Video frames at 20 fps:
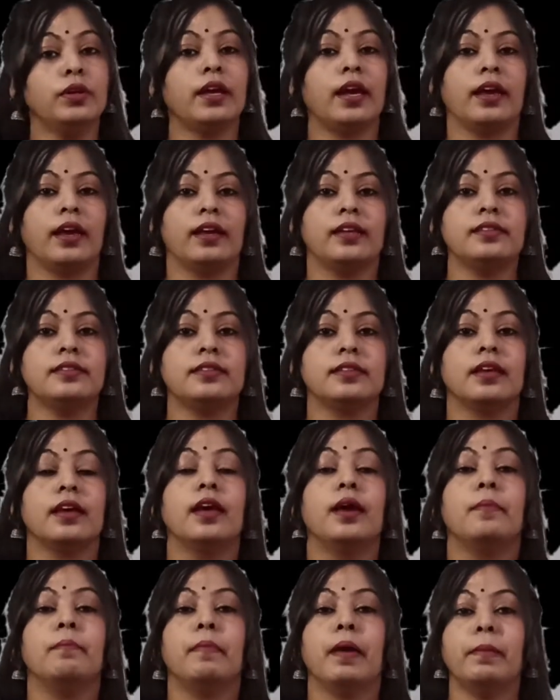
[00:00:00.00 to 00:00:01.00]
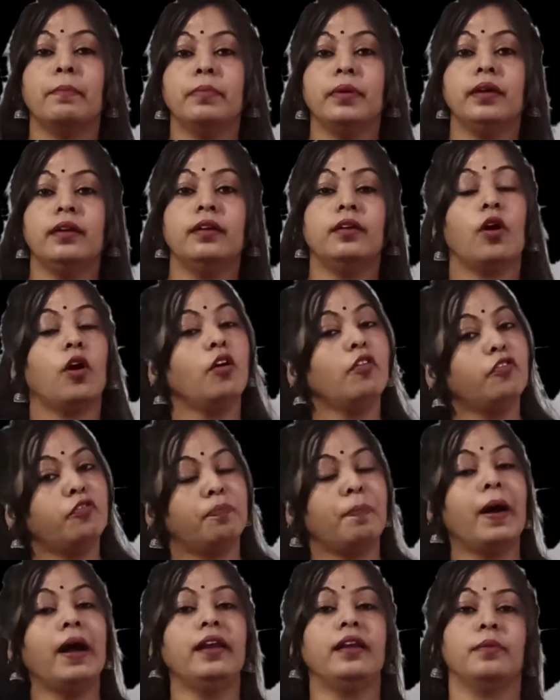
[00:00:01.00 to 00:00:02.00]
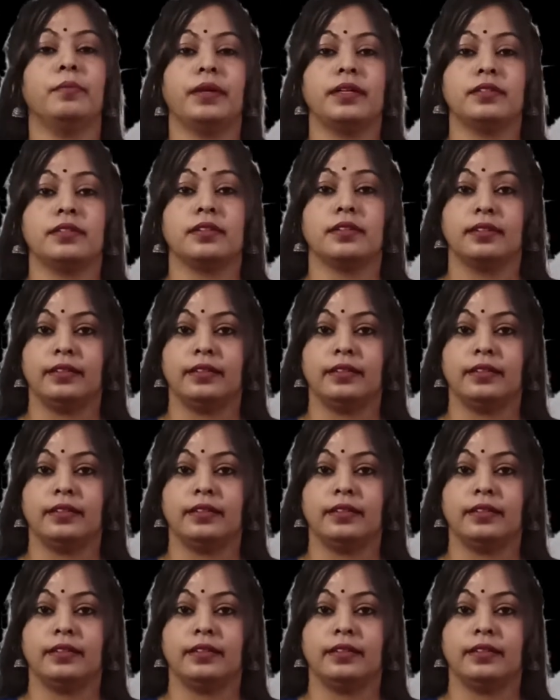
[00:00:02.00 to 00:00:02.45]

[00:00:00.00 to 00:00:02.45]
as Member of Parliament